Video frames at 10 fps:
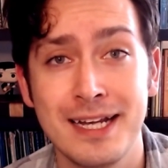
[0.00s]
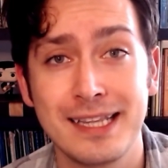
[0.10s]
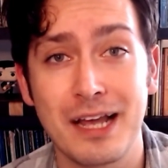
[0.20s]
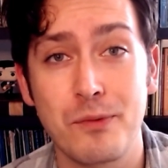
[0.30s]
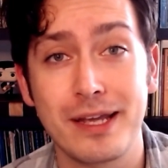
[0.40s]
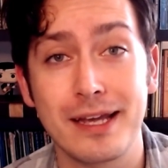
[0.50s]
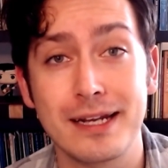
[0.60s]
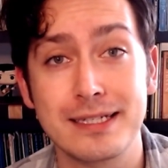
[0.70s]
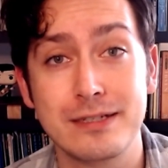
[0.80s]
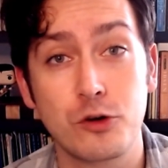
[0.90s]
that we
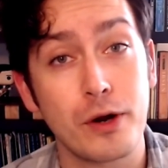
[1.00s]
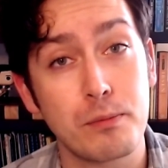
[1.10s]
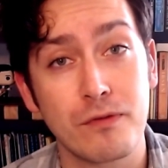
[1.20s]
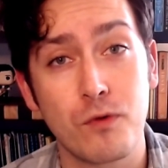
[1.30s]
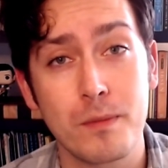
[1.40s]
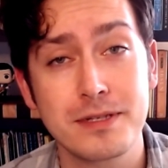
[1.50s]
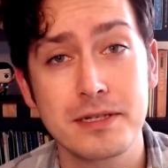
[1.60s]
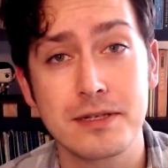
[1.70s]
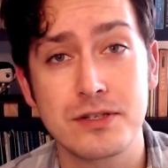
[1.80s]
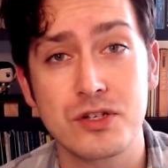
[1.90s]
can create
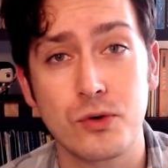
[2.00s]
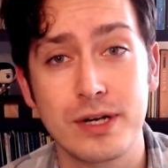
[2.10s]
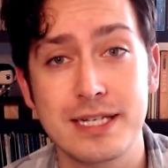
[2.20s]
performances and stories